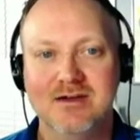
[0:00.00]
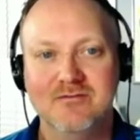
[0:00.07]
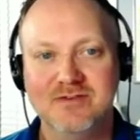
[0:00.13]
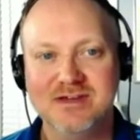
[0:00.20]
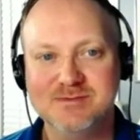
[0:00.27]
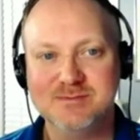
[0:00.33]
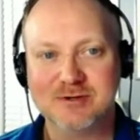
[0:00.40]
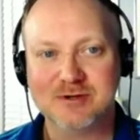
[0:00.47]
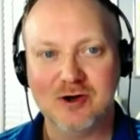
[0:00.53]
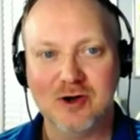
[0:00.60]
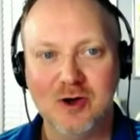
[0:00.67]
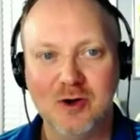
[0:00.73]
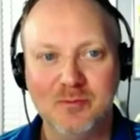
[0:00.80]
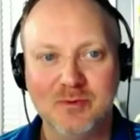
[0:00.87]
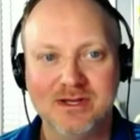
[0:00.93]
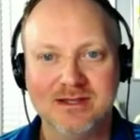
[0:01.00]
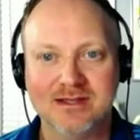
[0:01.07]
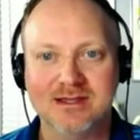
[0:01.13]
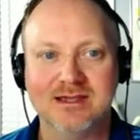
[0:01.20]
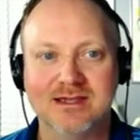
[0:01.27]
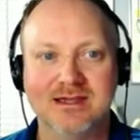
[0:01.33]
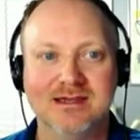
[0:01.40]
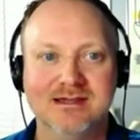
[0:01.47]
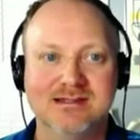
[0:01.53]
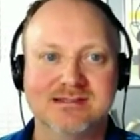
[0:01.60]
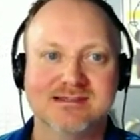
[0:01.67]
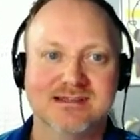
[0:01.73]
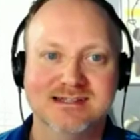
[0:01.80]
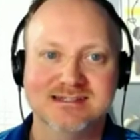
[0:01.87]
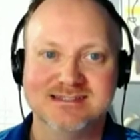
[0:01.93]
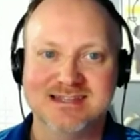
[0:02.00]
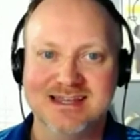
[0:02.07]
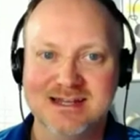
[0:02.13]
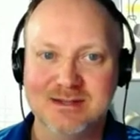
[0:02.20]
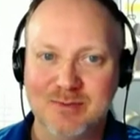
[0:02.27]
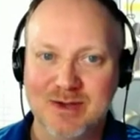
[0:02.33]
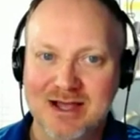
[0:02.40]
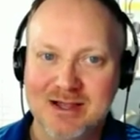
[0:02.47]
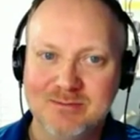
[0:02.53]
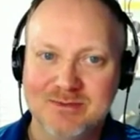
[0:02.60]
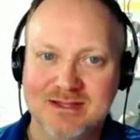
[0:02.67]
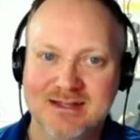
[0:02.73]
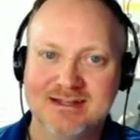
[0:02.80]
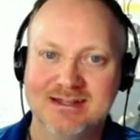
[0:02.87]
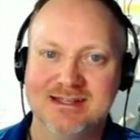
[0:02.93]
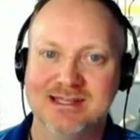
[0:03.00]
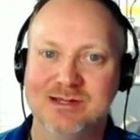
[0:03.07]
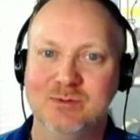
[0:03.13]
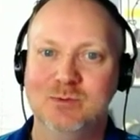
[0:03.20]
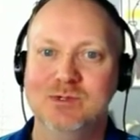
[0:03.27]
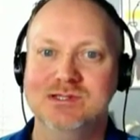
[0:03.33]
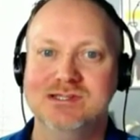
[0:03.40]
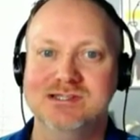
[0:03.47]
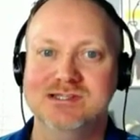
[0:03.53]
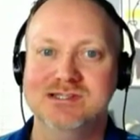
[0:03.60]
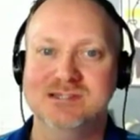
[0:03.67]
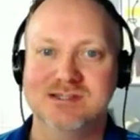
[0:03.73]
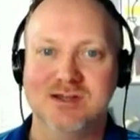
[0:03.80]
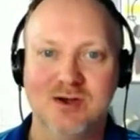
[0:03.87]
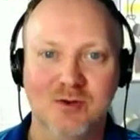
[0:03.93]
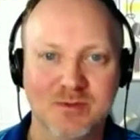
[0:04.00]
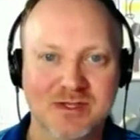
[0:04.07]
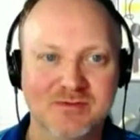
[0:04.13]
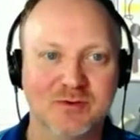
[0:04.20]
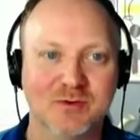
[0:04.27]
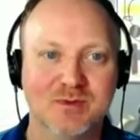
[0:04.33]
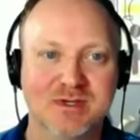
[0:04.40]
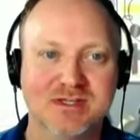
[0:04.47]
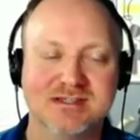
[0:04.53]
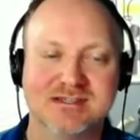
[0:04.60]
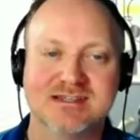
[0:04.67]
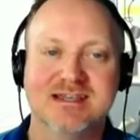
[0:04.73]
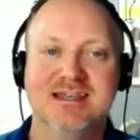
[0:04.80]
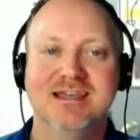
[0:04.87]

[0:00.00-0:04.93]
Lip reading: Facebook opening its data pipeline, and what this all means for your business.